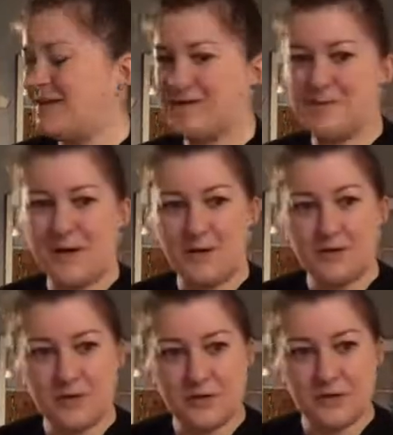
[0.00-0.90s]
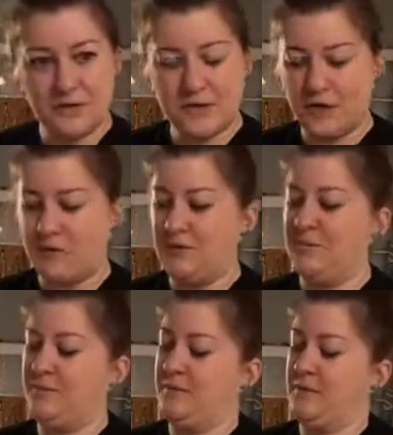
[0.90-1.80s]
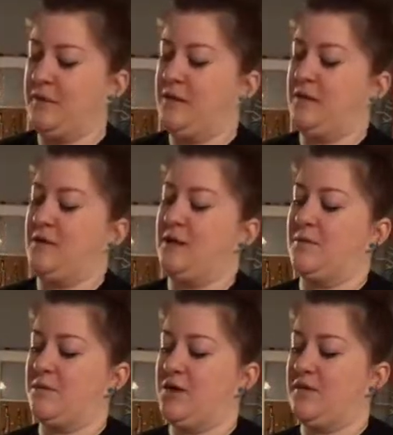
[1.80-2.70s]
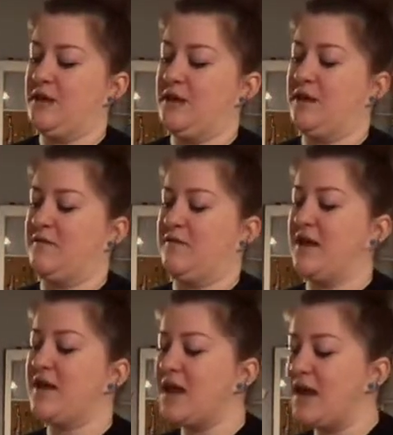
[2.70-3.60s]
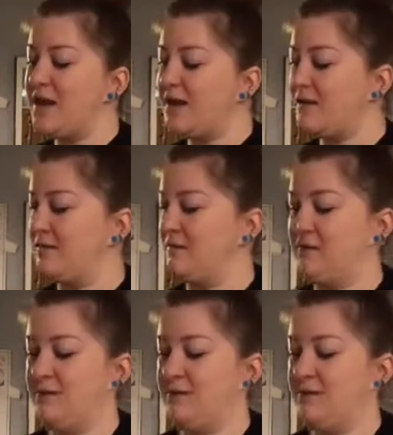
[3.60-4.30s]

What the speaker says: this is about a third of the dough. I'm going to break that in half again